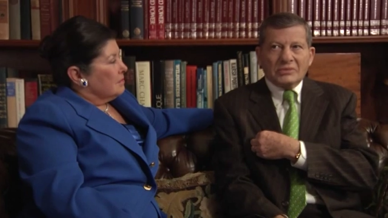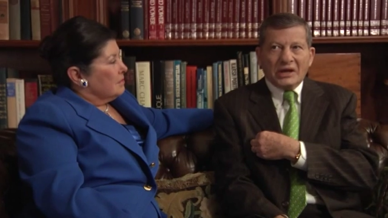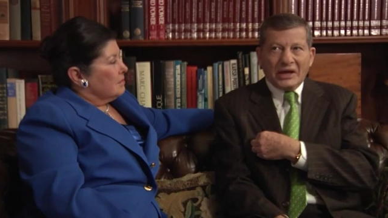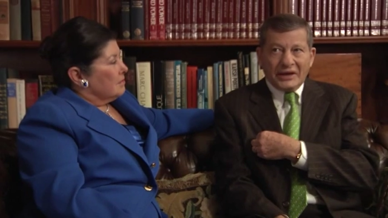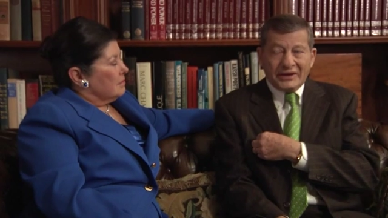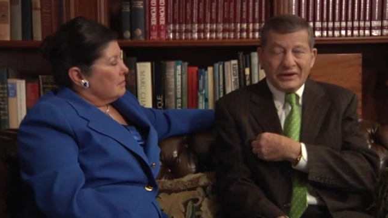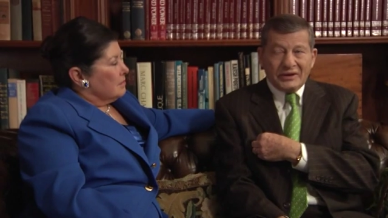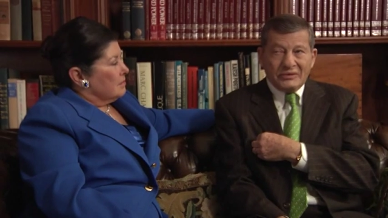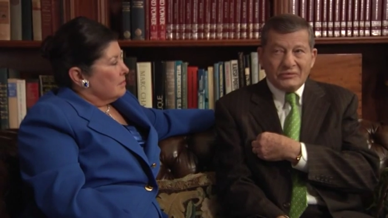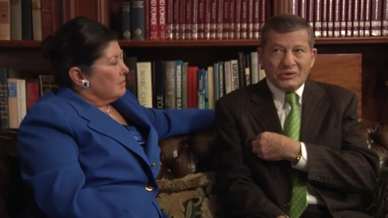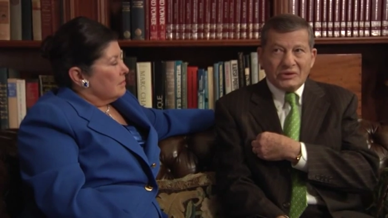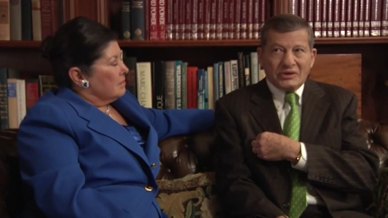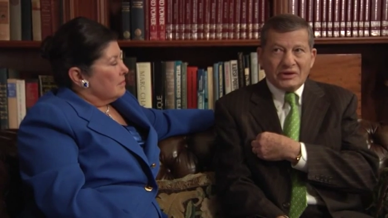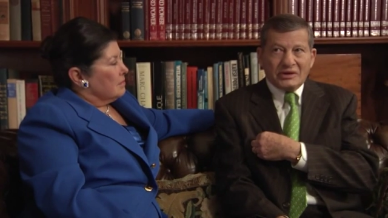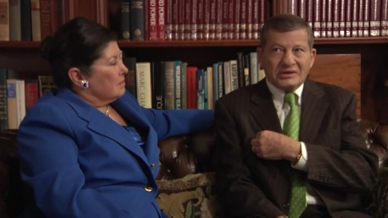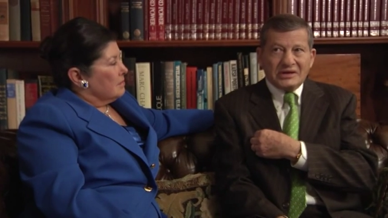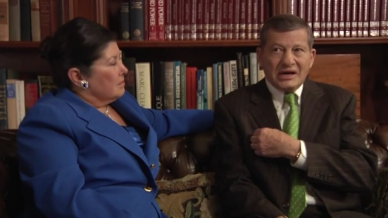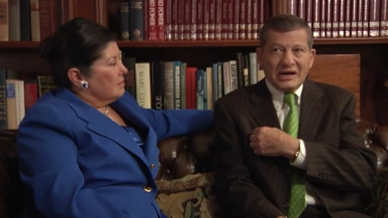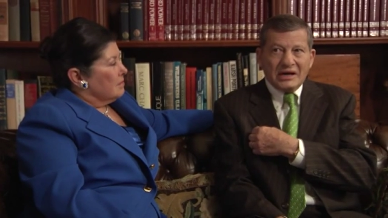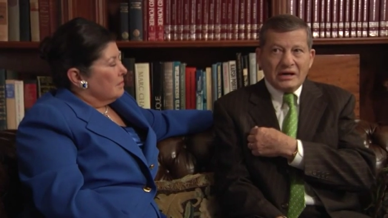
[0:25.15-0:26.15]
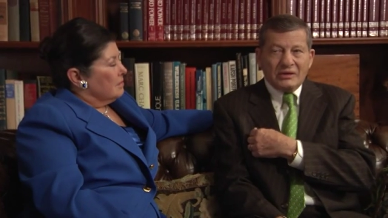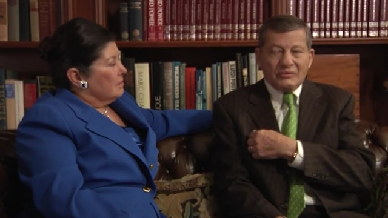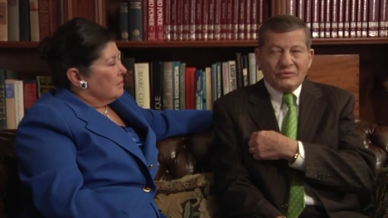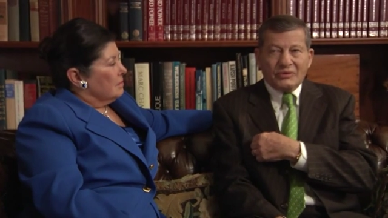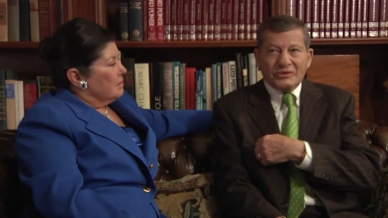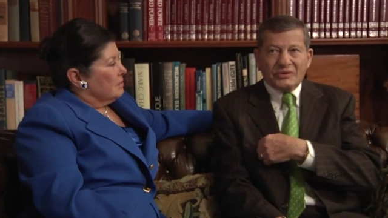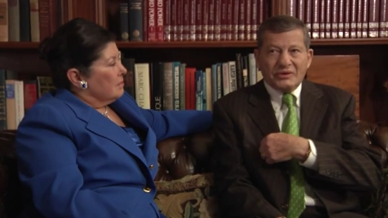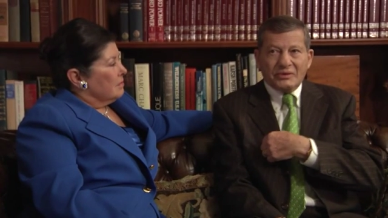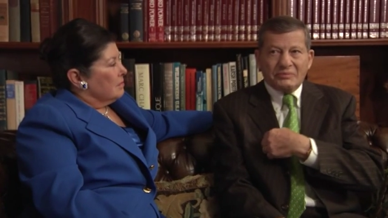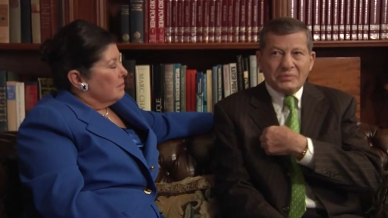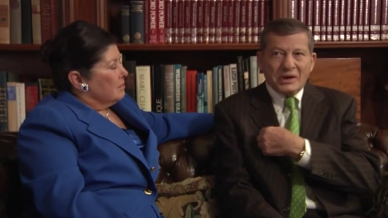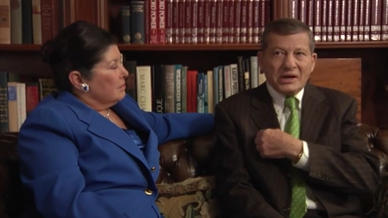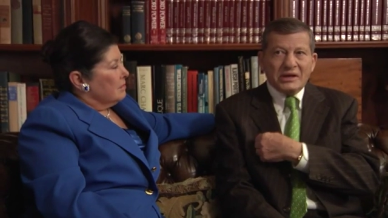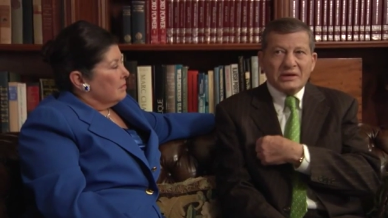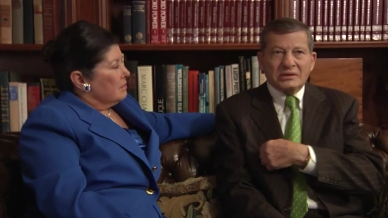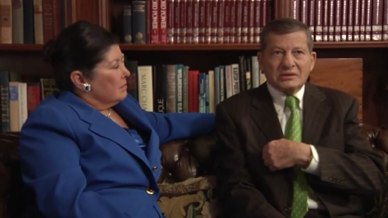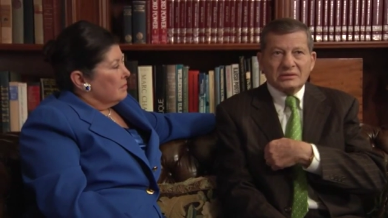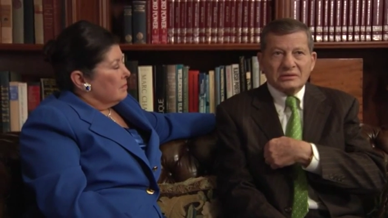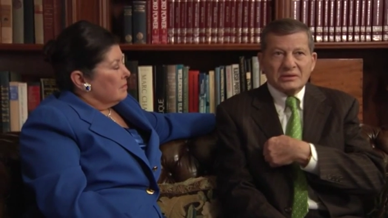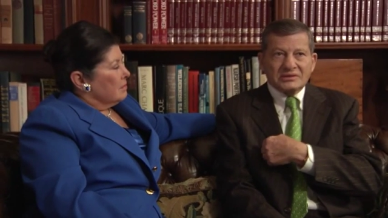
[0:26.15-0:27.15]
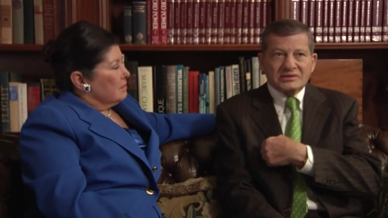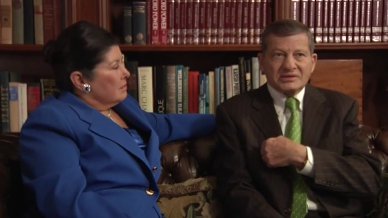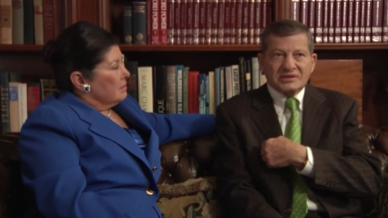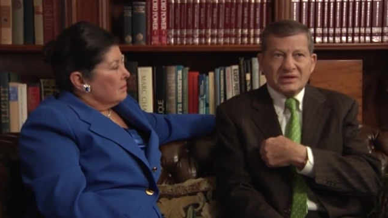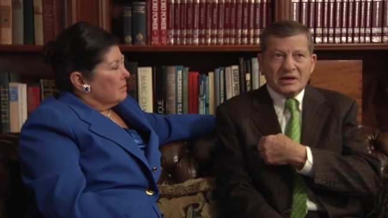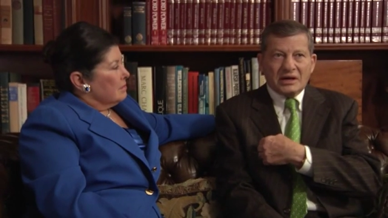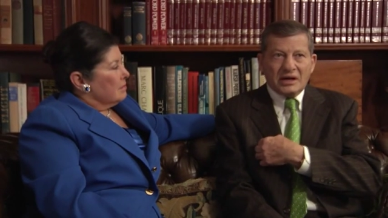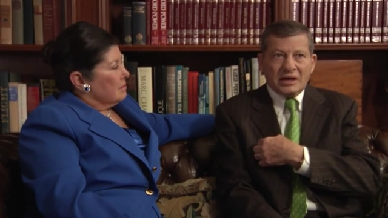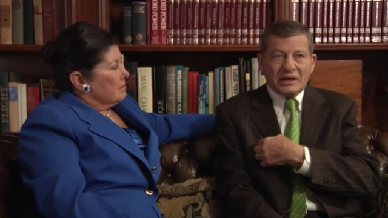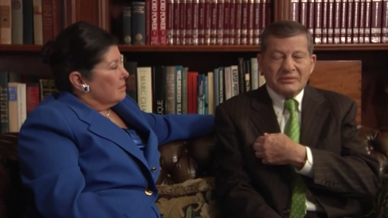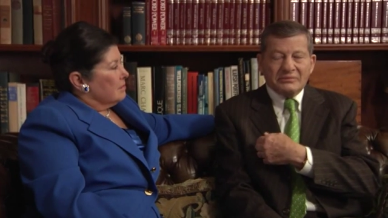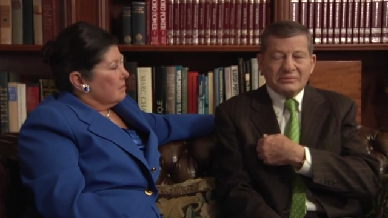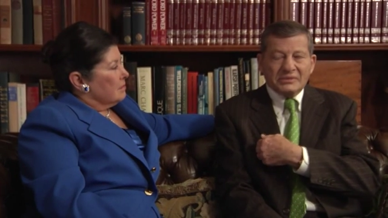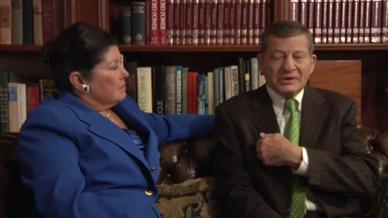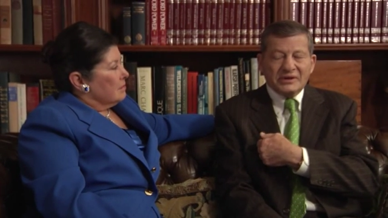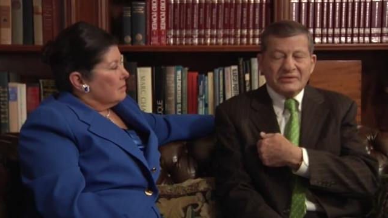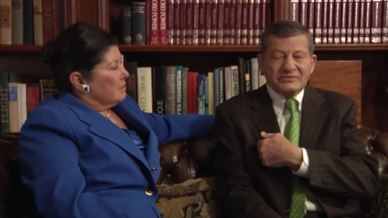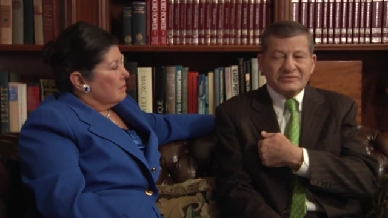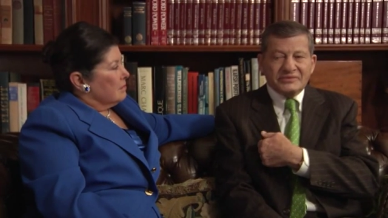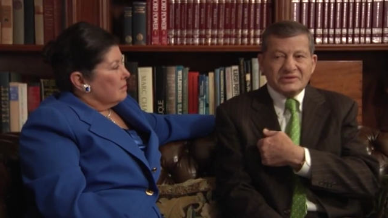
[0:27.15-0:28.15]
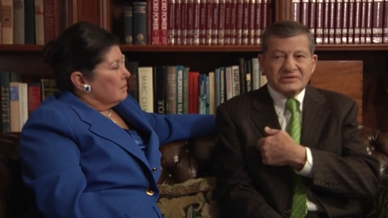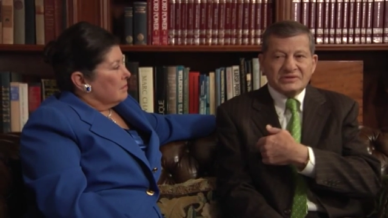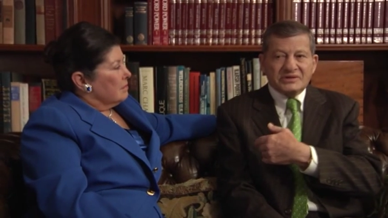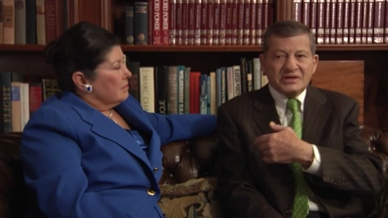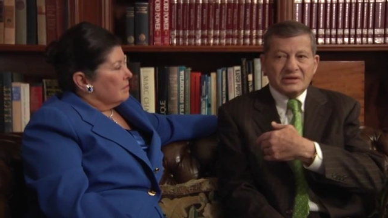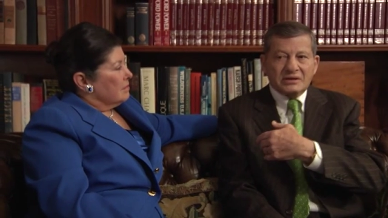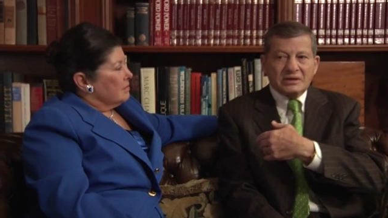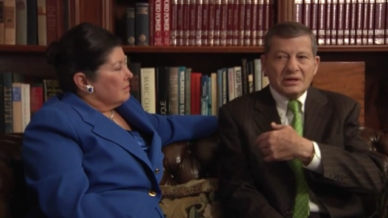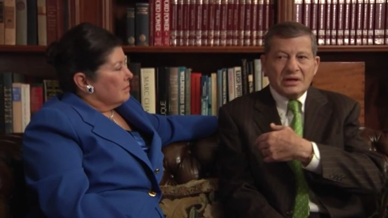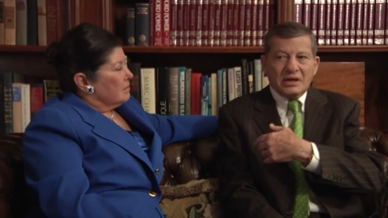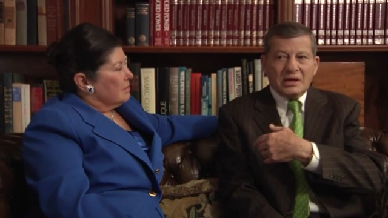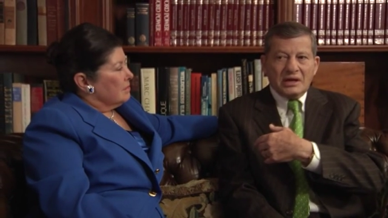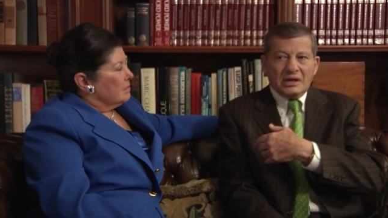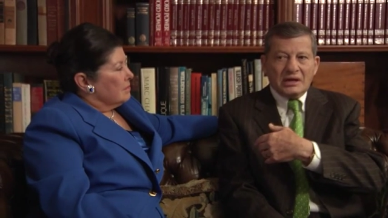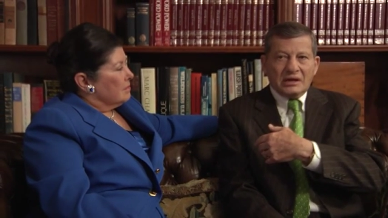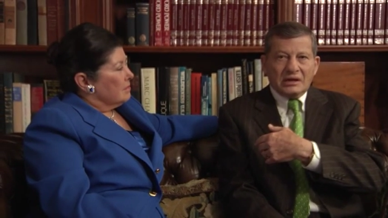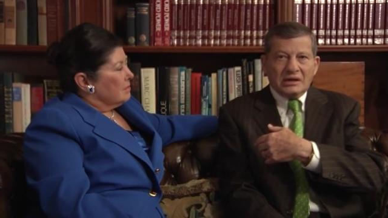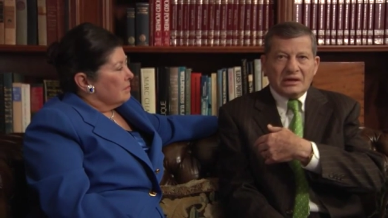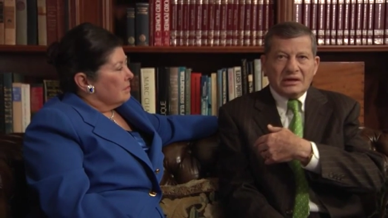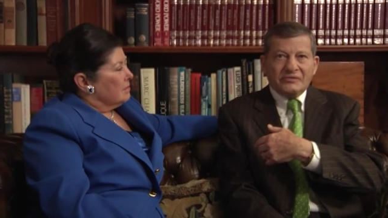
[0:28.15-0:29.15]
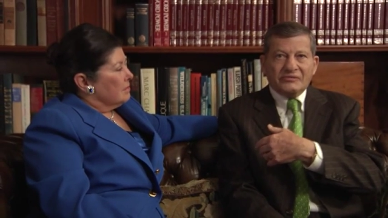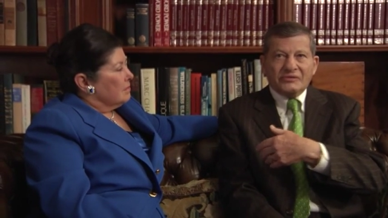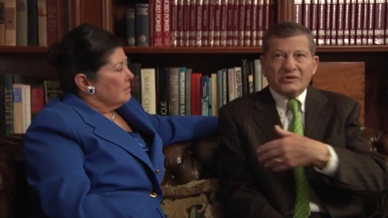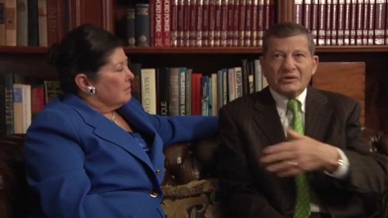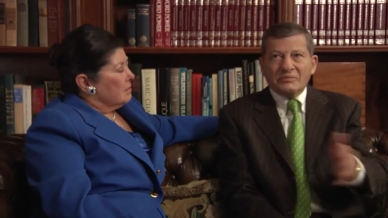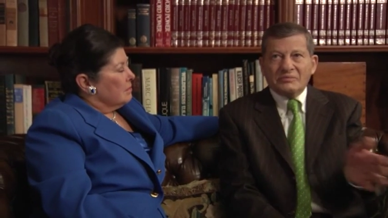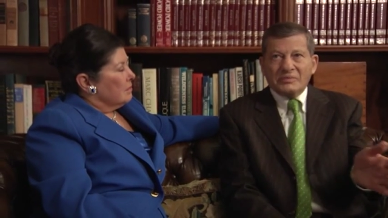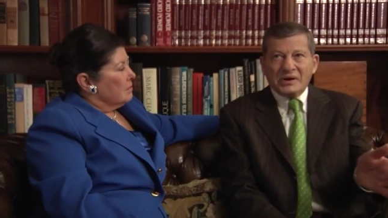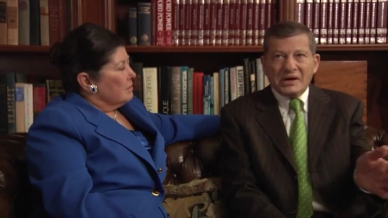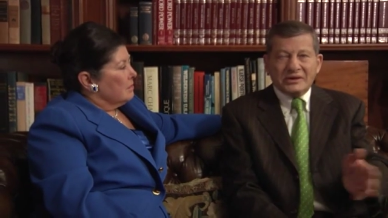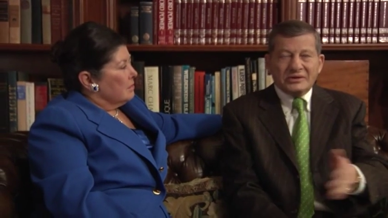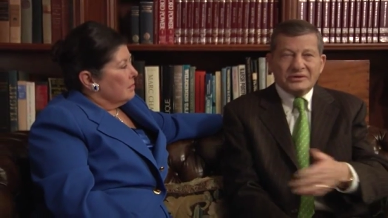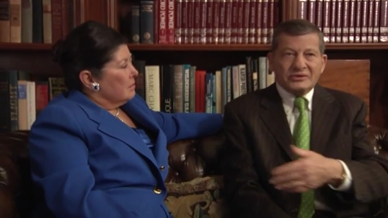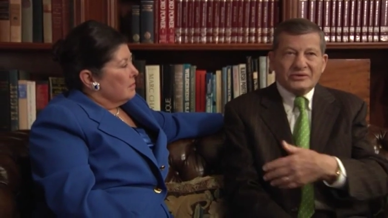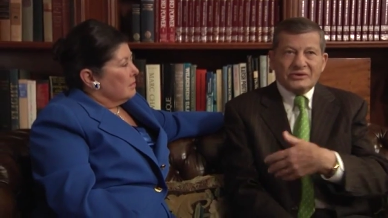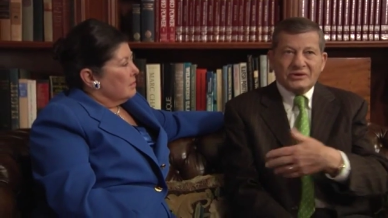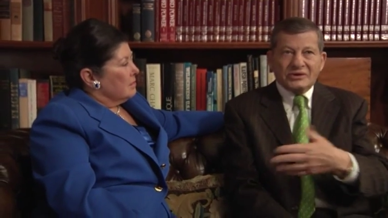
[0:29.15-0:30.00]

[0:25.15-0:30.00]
Speaker 1: lady with a with a button that said "I am loved," and it said, give her a button